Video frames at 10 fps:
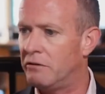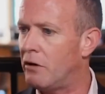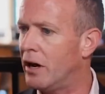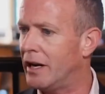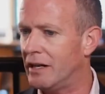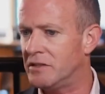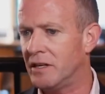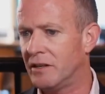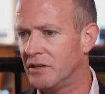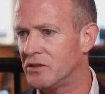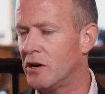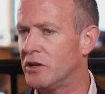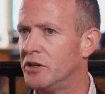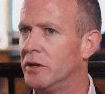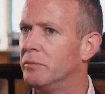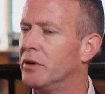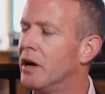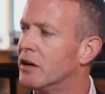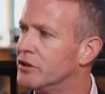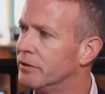financing, construction and
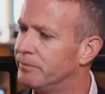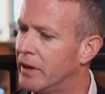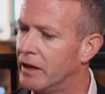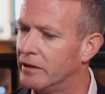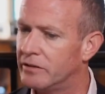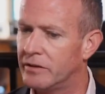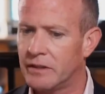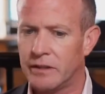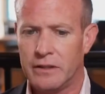production. And